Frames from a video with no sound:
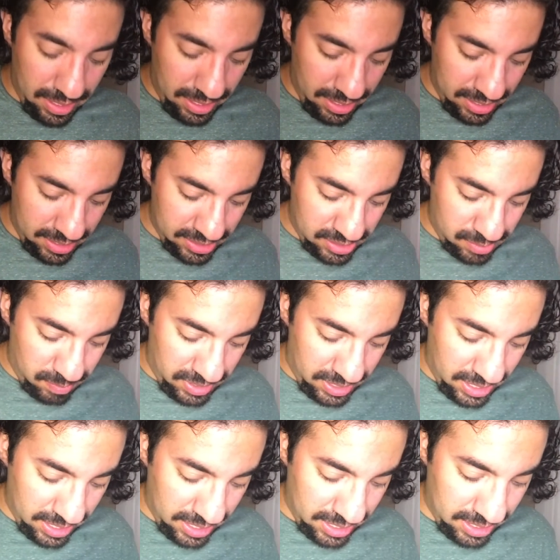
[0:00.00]
is
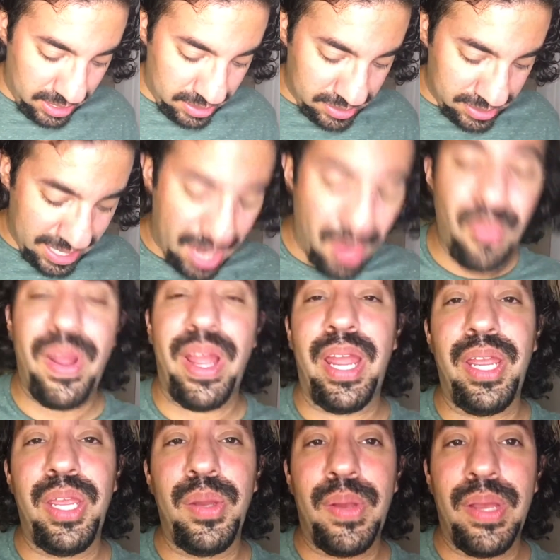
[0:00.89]
because that way
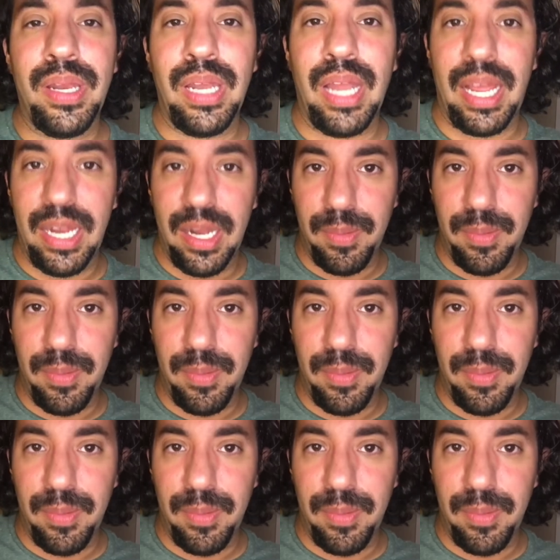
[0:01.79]
you can line